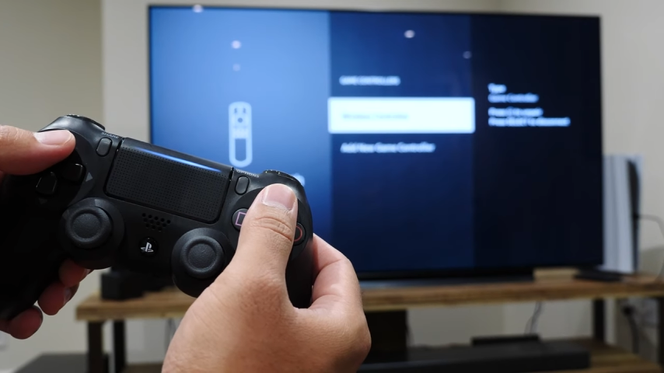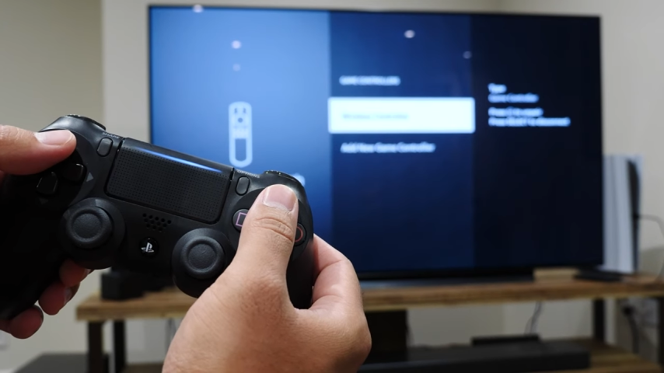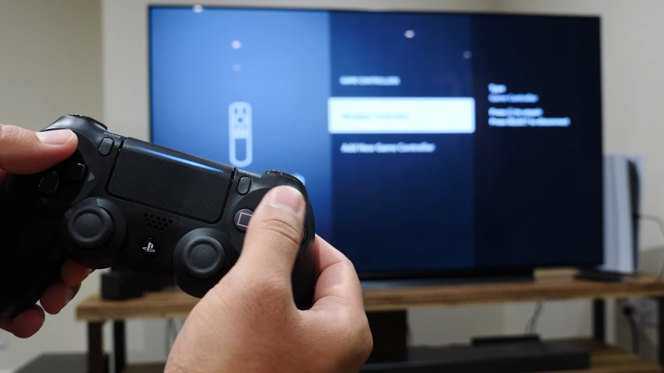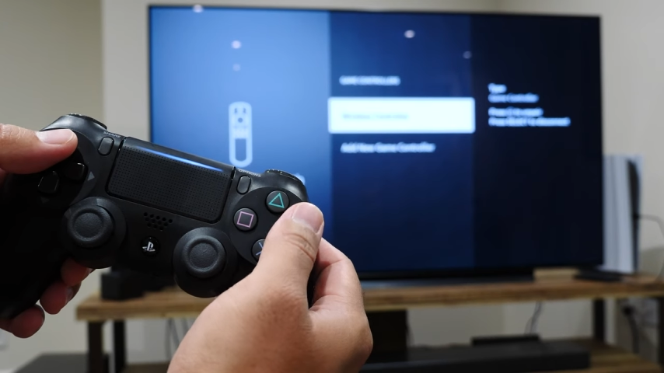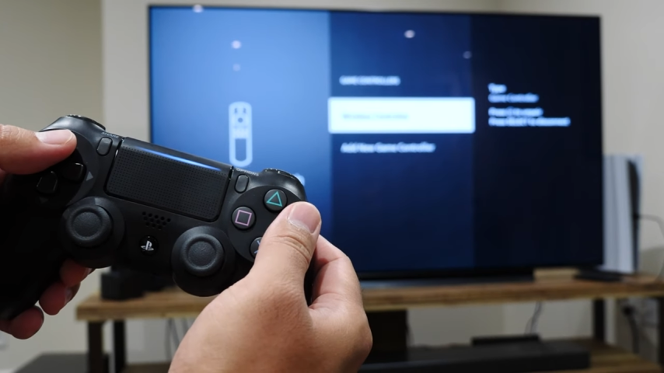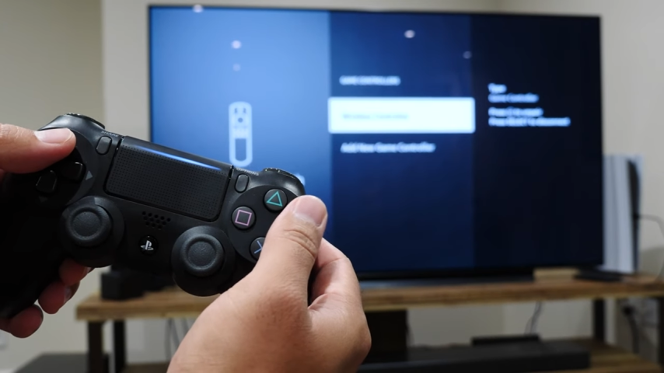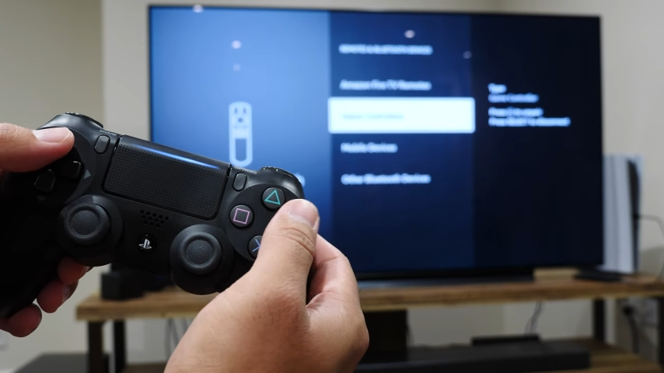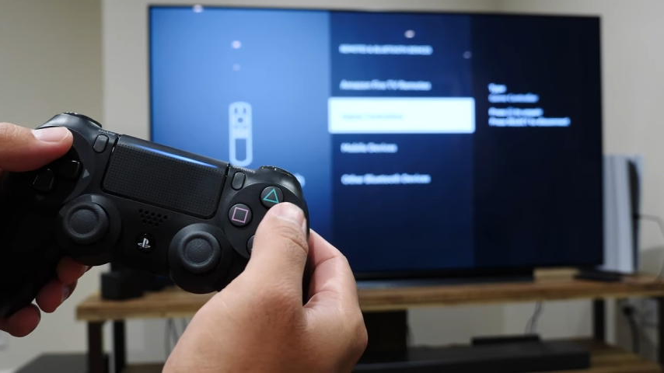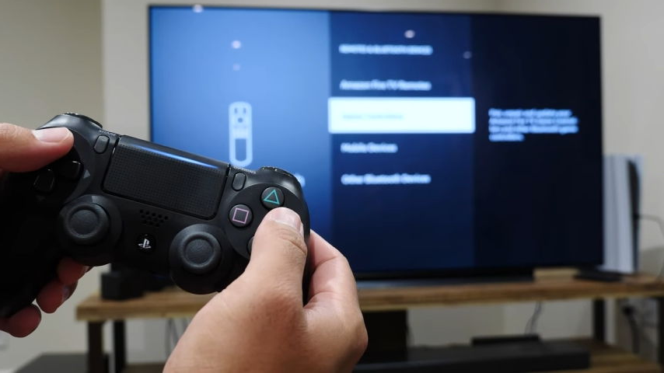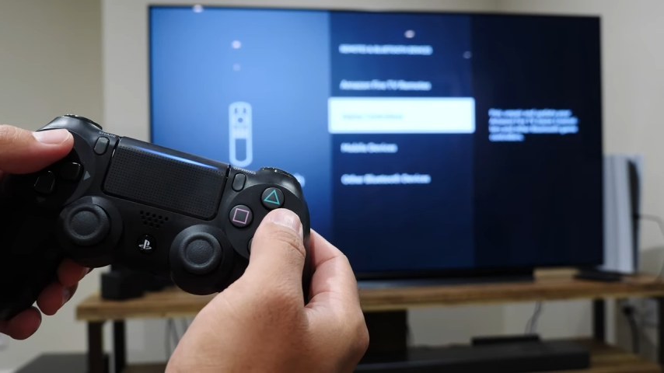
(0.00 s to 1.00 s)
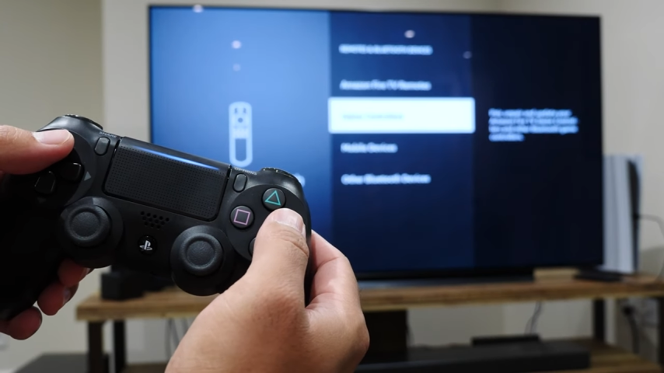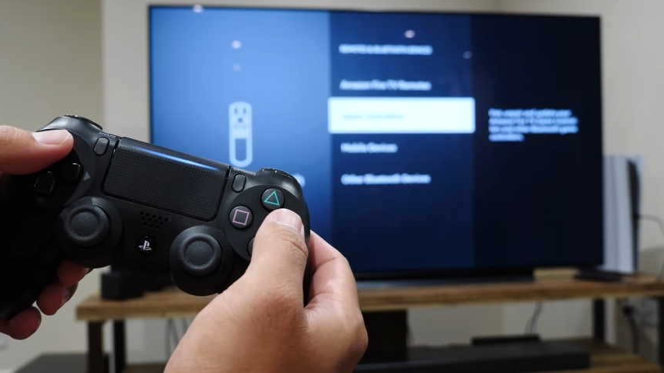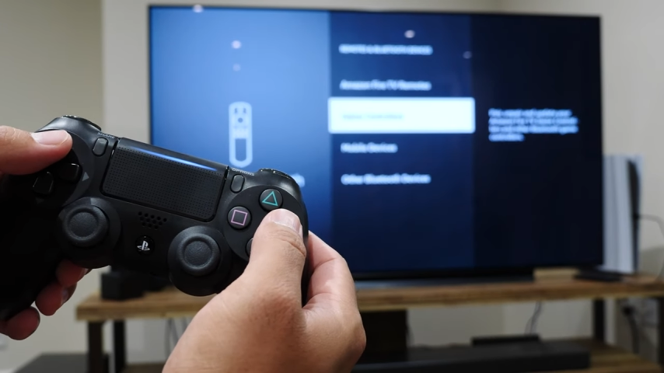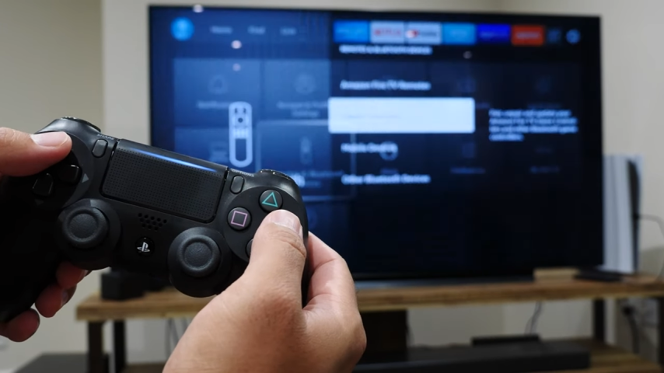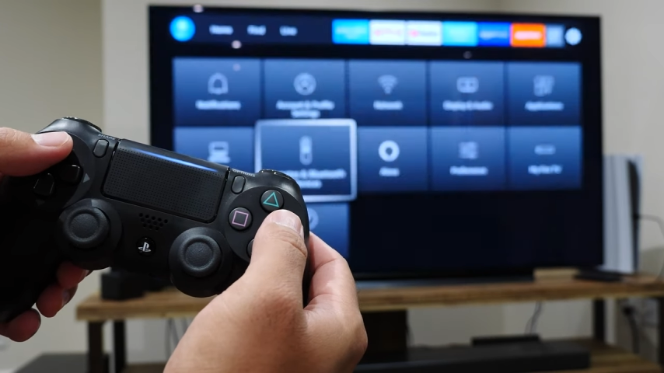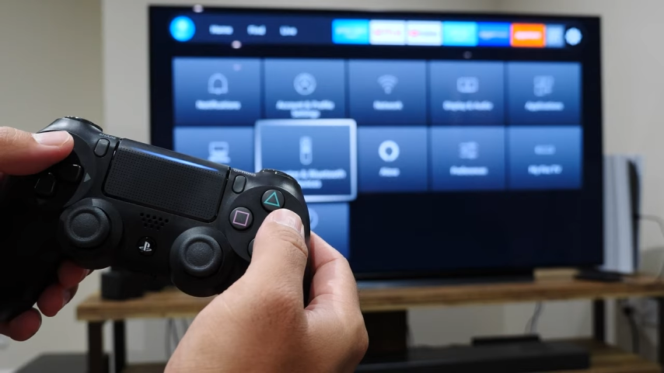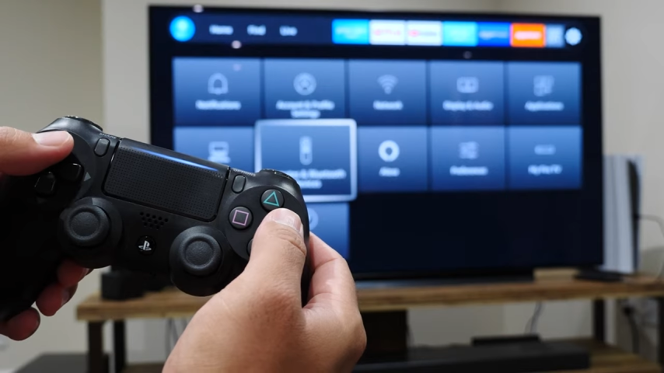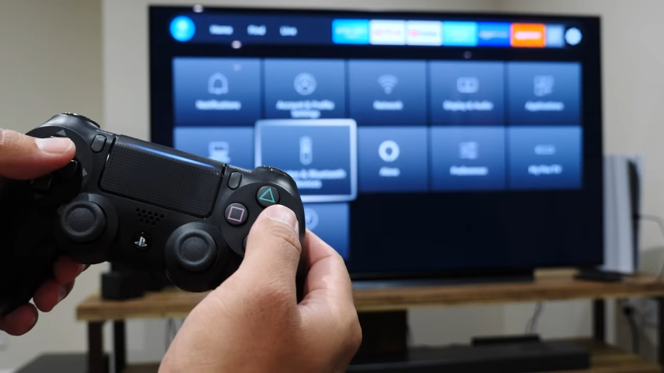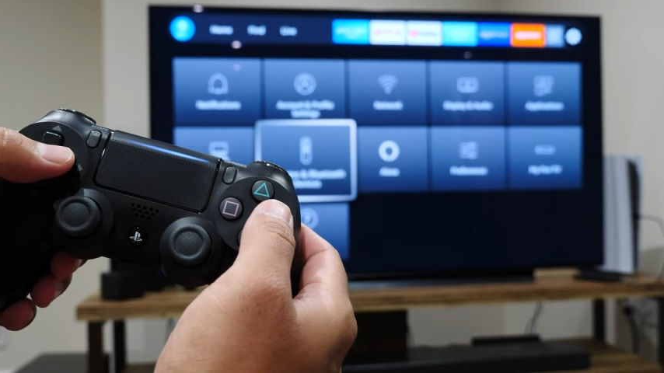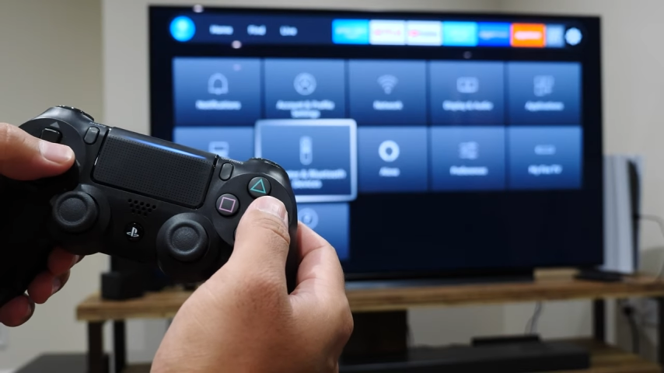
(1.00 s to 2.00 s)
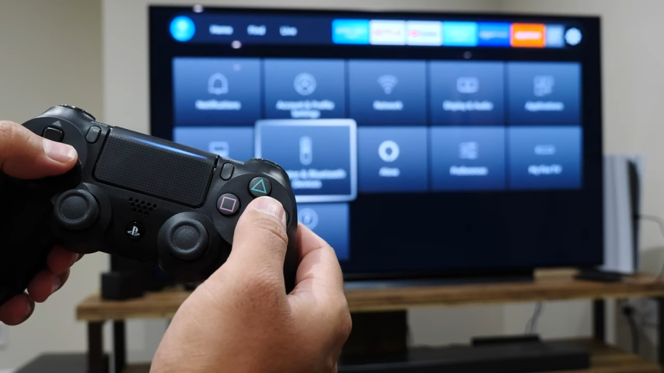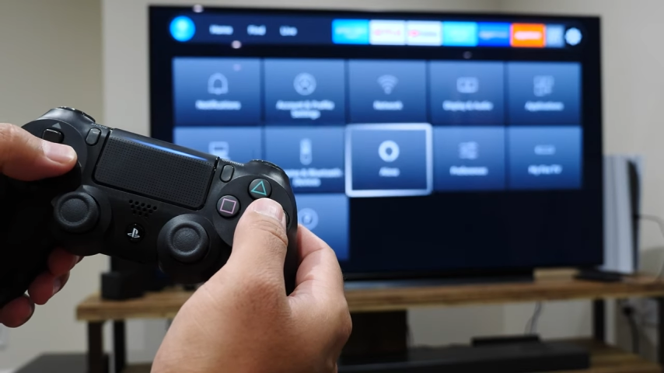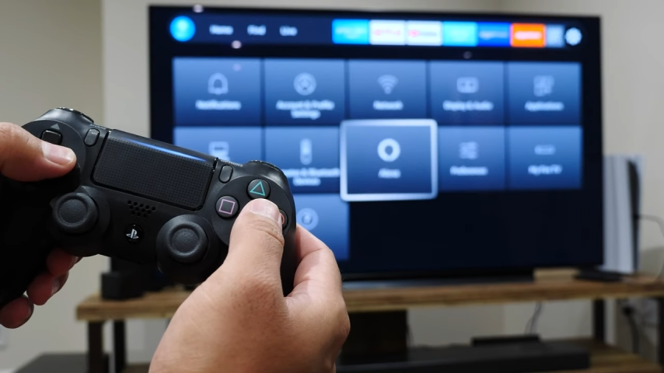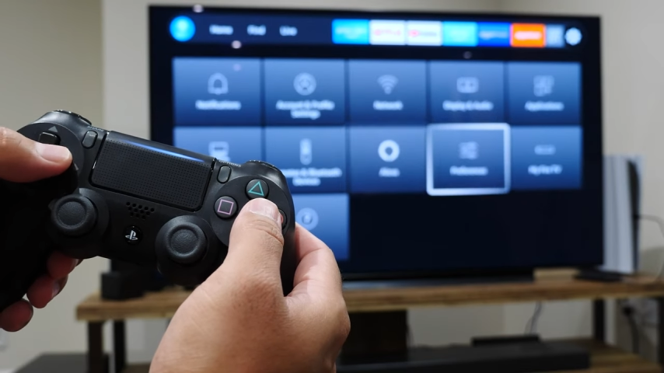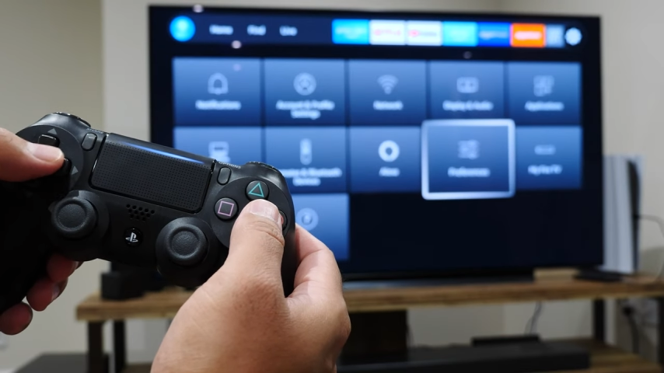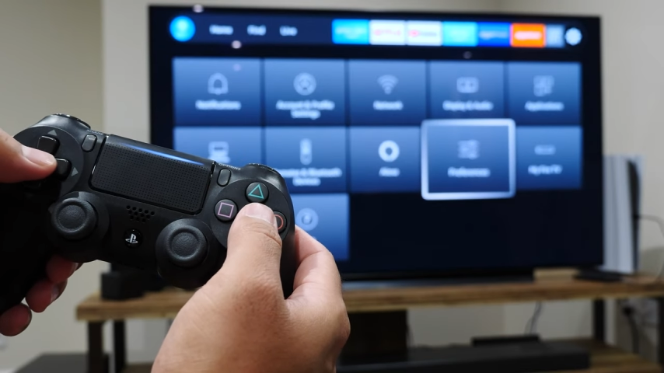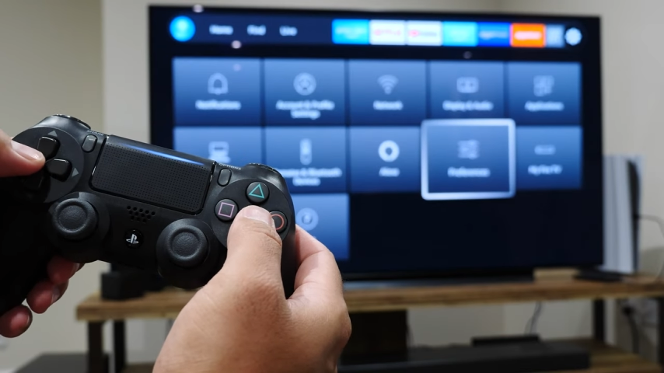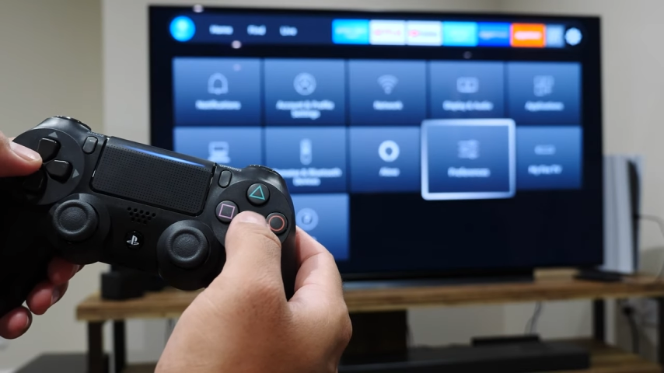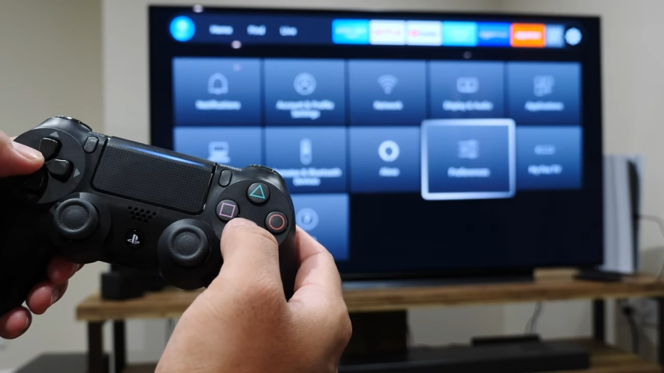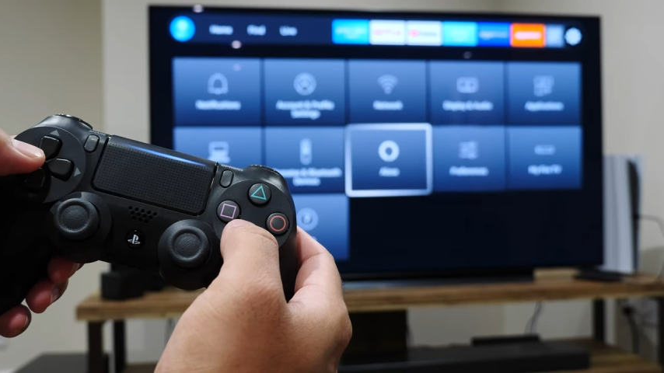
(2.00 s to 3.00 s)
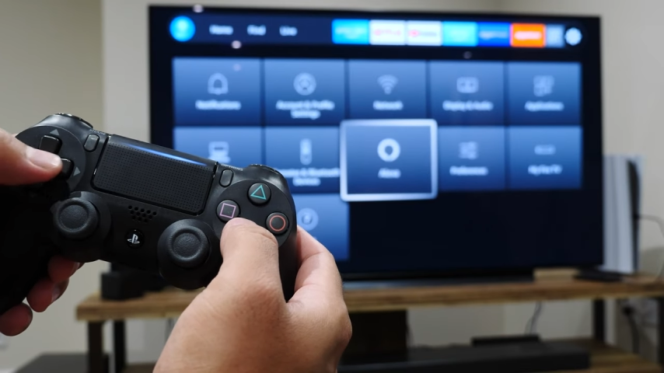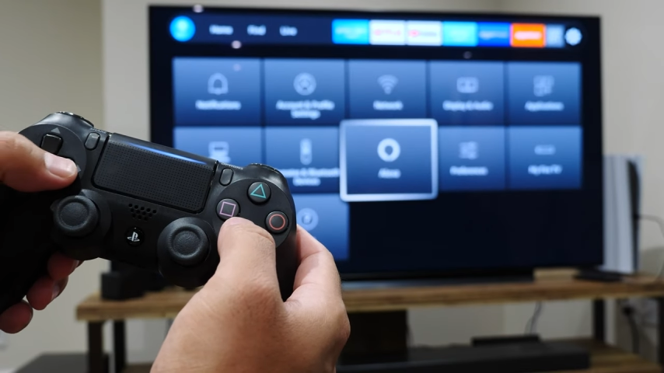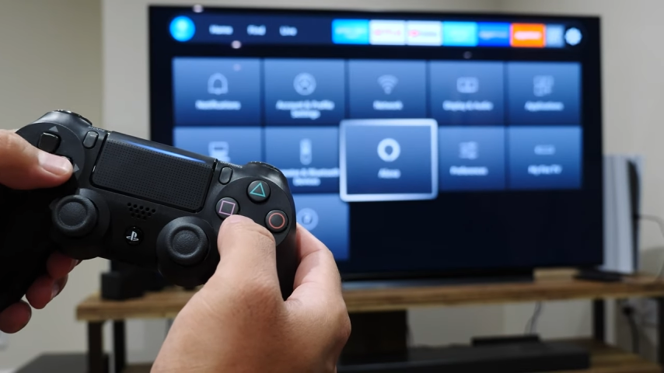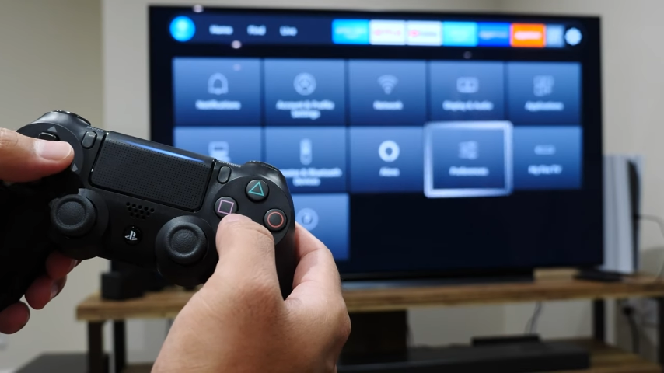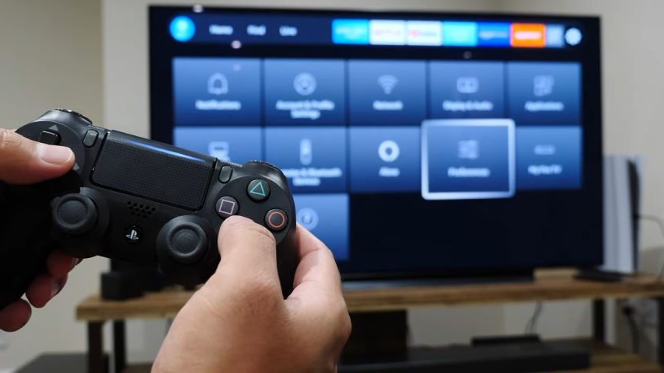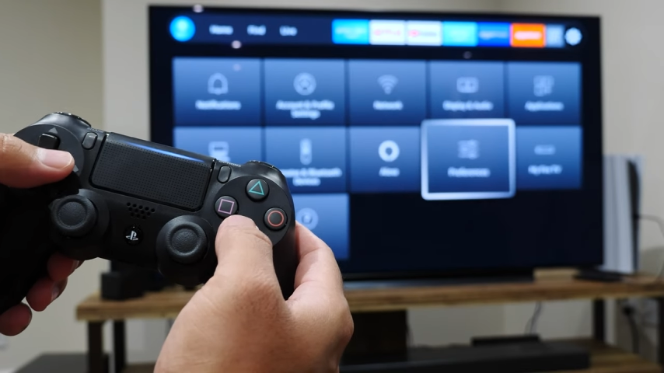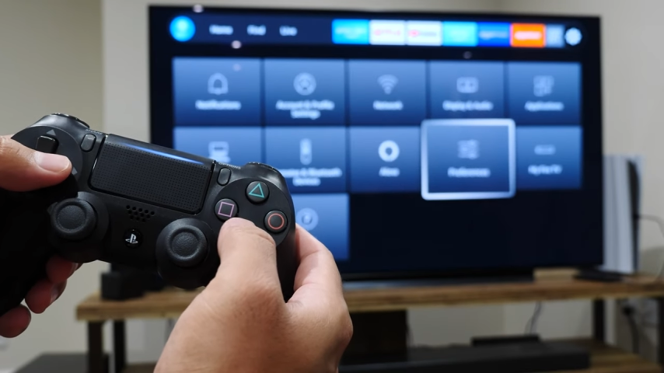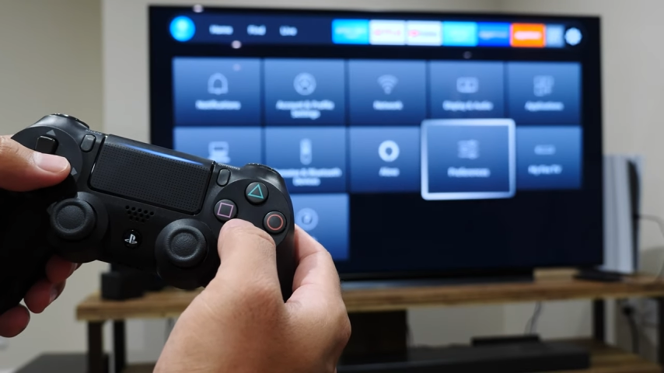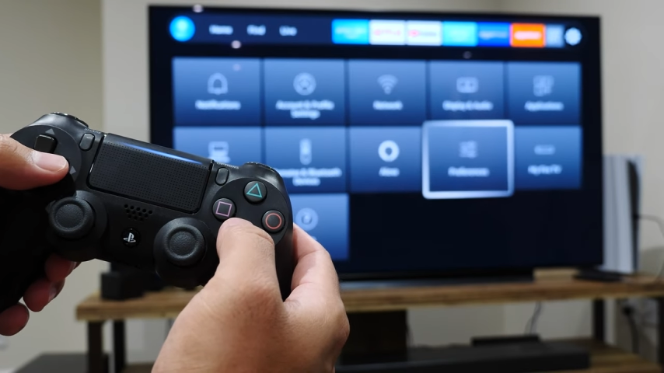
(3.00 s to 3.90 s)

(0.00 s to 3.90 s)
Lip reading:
Nobody's mouth can be seen.